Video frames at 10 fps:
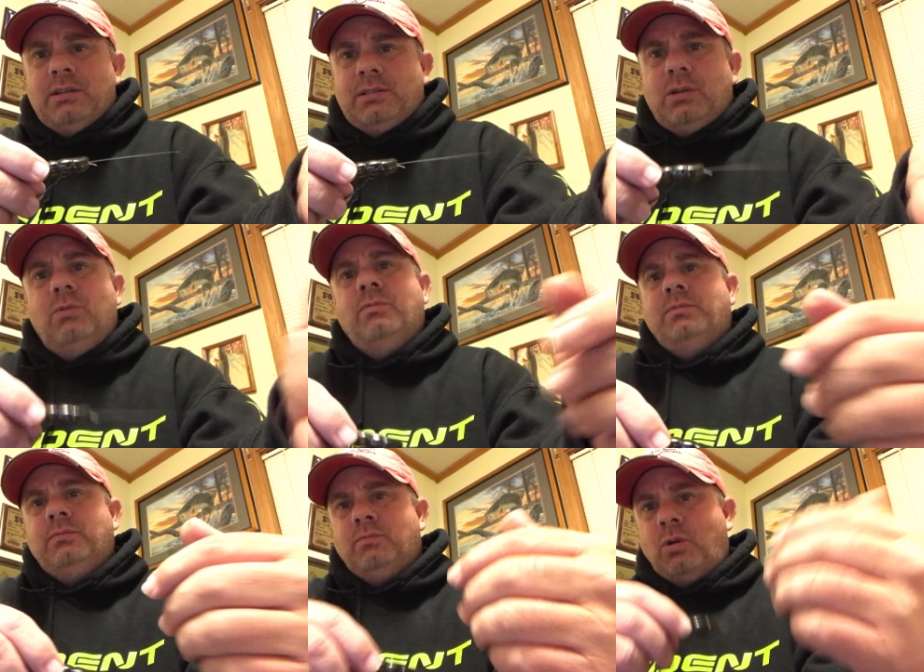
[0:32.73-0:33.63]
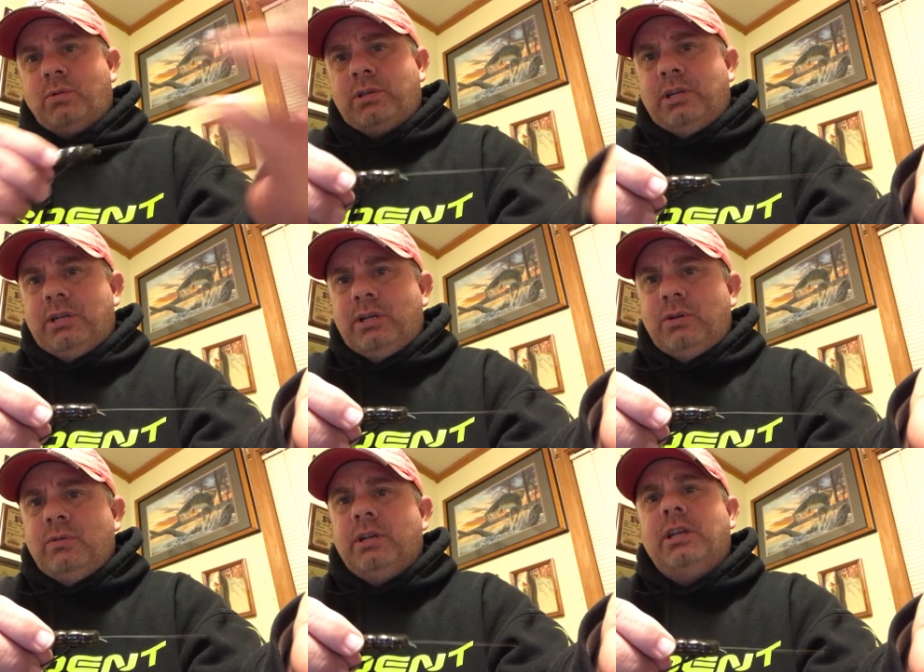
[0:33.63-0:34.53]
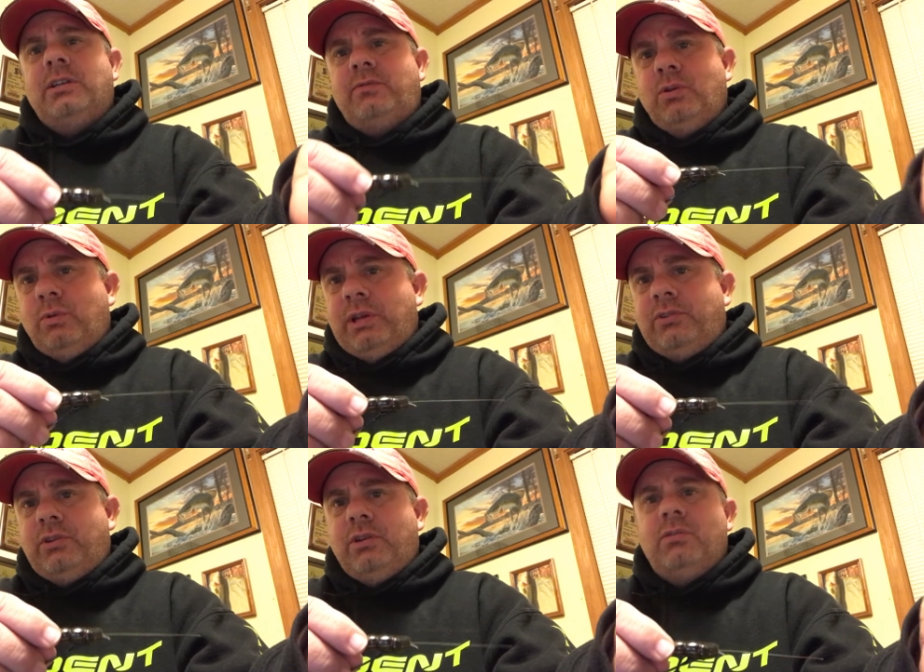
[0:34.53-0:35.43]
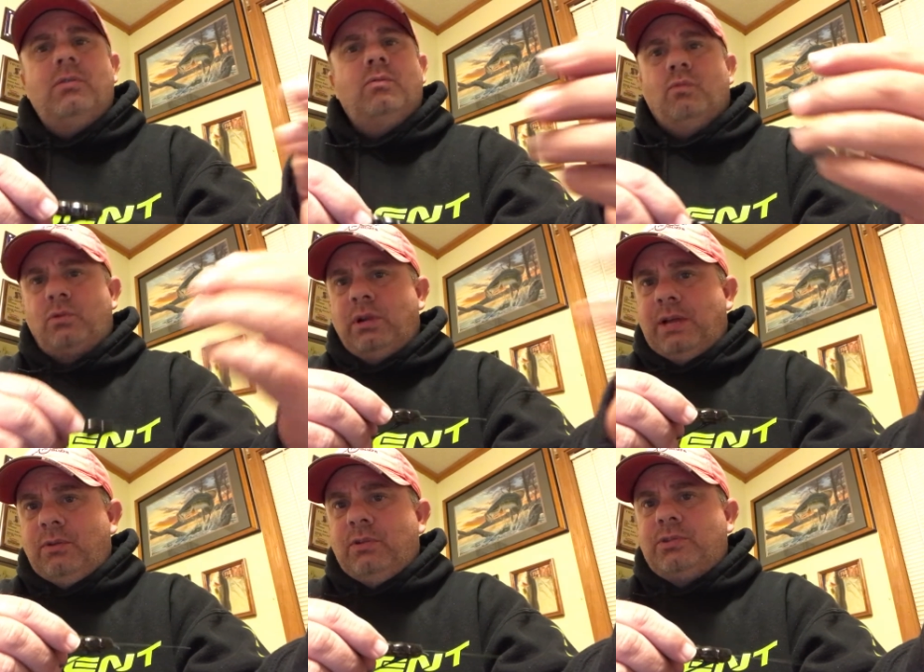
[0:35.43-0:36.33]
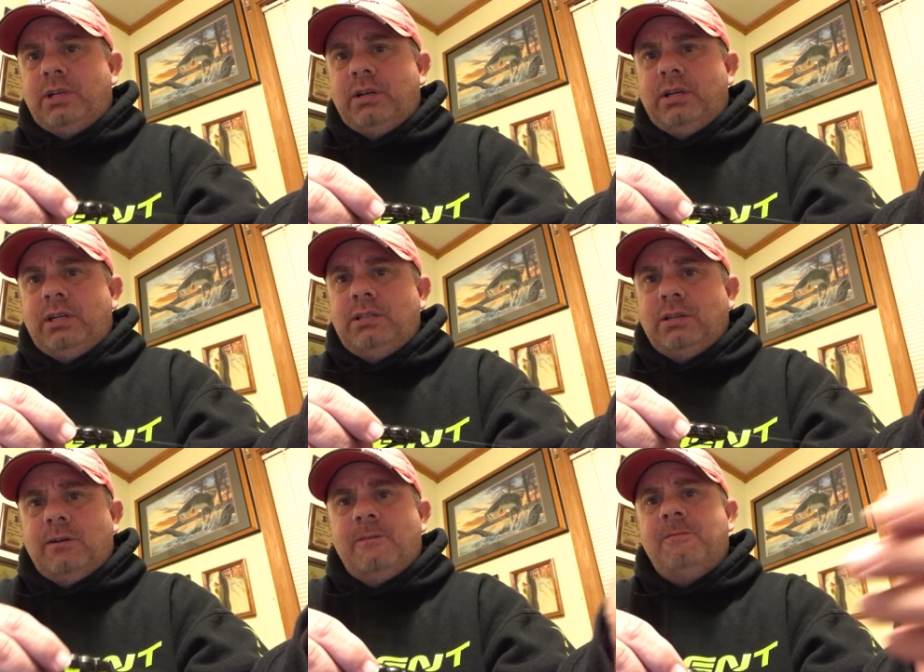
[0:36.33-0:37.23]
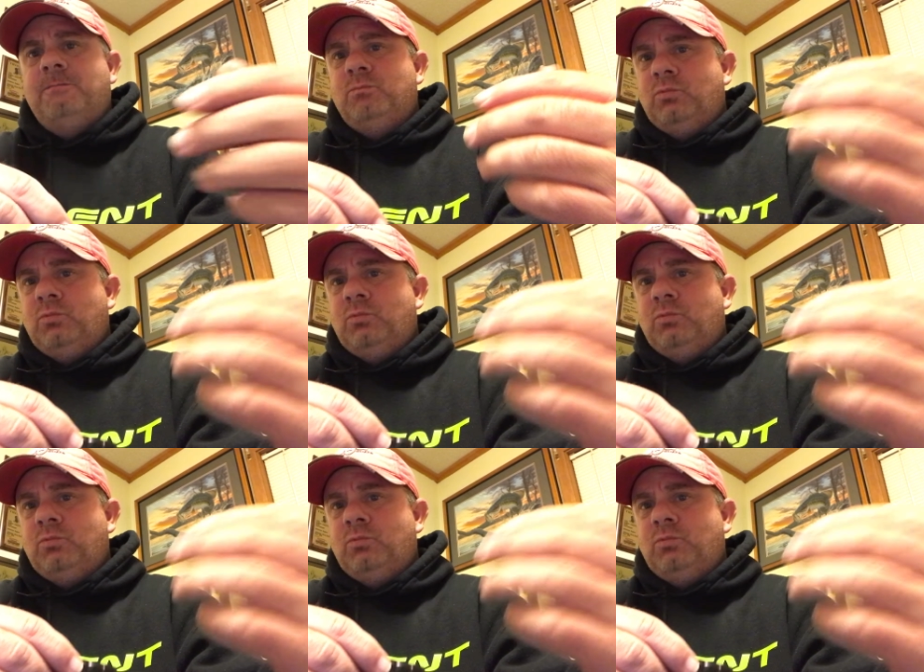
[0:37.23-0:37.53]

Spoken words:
So what we're going to do in the next few weeks is we're going to have a little series of